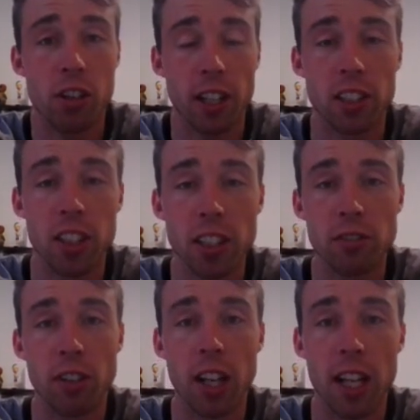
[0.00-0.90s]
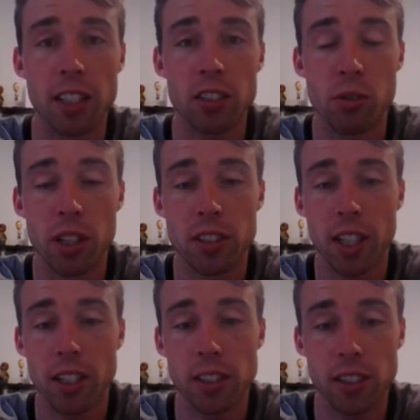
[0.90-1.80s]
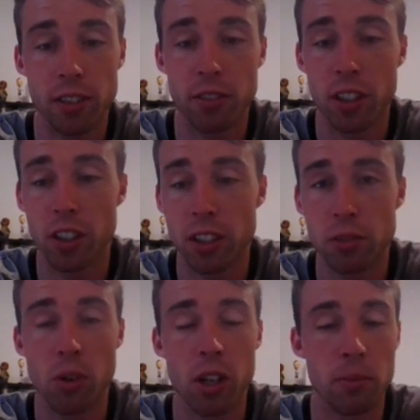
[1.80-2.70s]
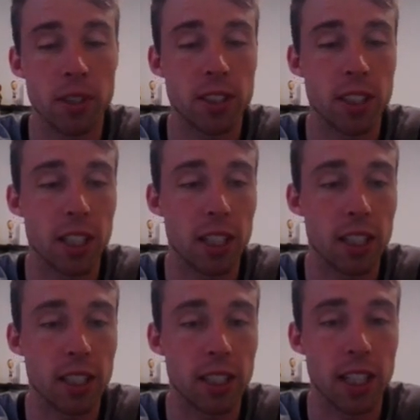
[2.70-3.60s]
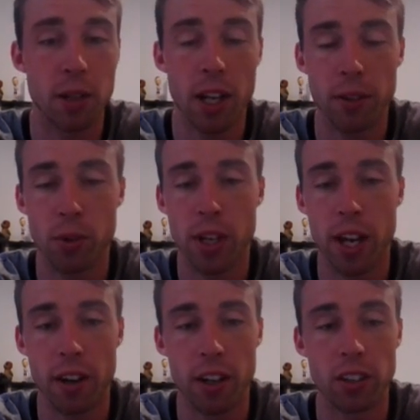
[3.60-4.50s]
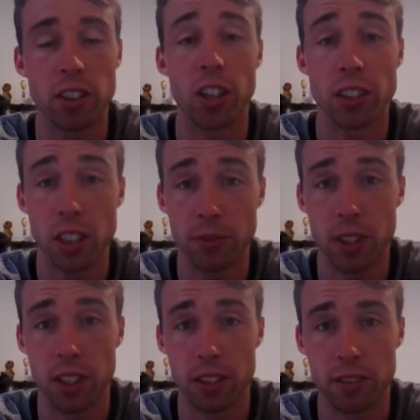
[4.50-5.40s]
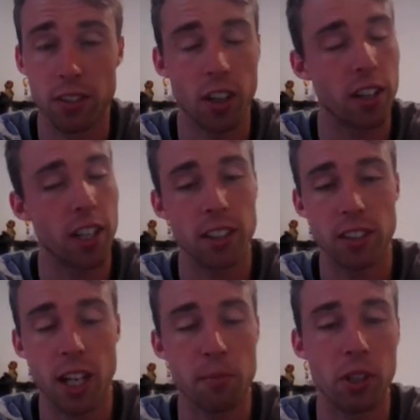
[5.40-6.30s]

cracked the shits for the last 20 seconds and realised why. But anyway, we'll carry on. Jai Simpkin. I think he's an